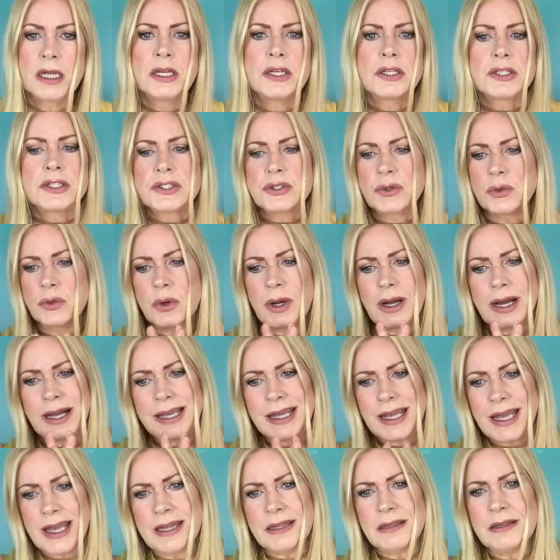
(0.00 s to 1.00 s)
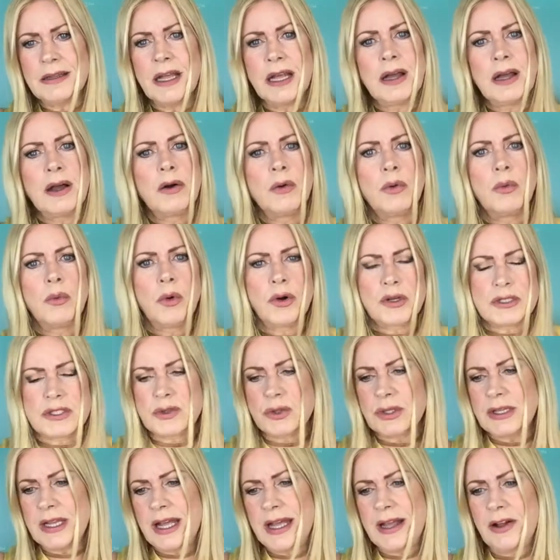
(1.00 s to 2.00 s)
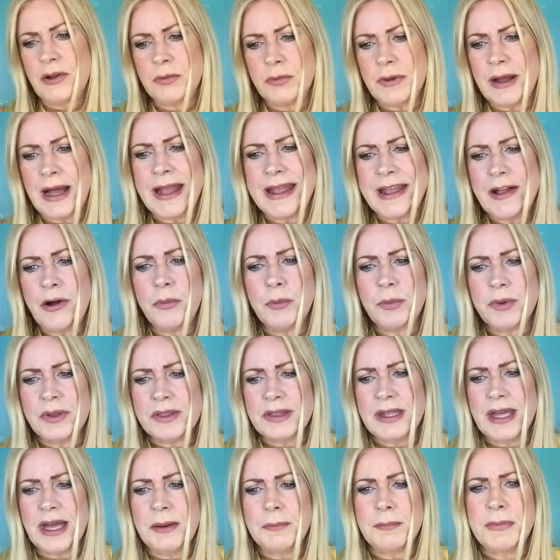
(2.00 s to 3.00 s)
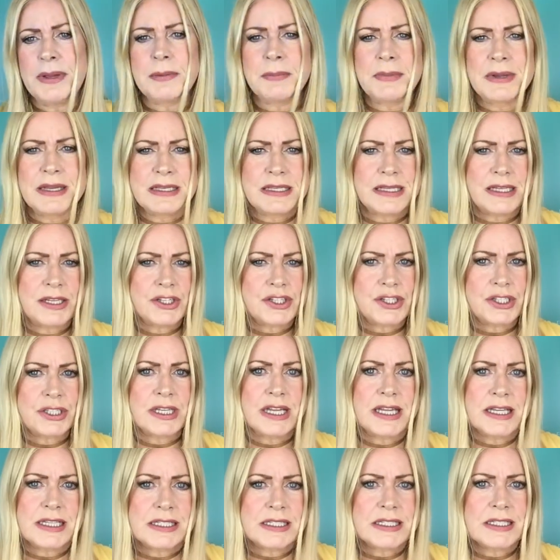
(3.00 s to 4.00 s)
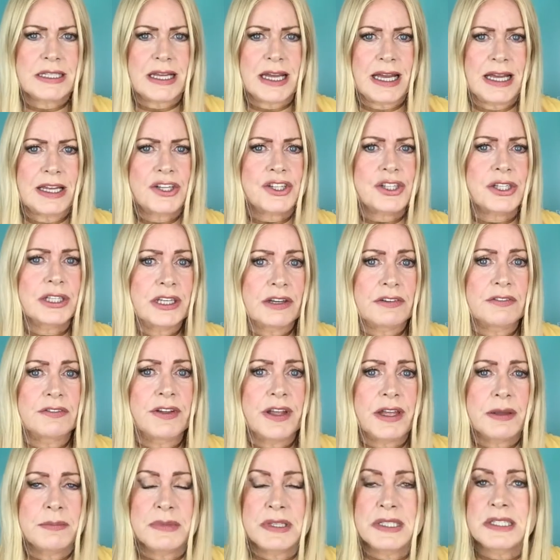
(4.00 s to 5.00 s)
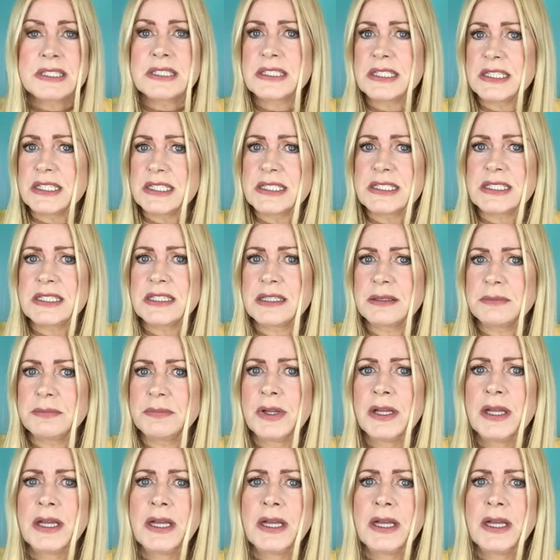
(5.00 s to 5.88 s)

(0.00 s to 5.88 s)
So again, what's going to help with that pigmentation is actually your vitamin C serum.